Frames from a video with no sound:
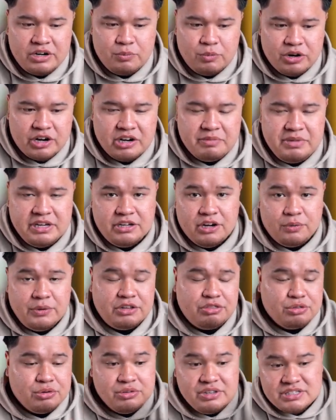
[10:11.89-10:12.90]
we're going to be going
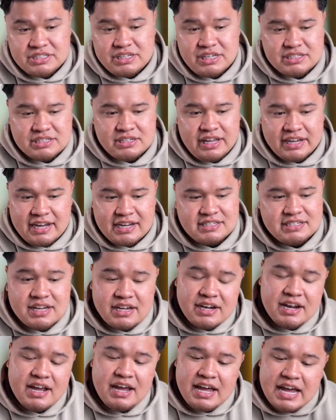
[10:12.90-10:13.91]
through the season, like I said,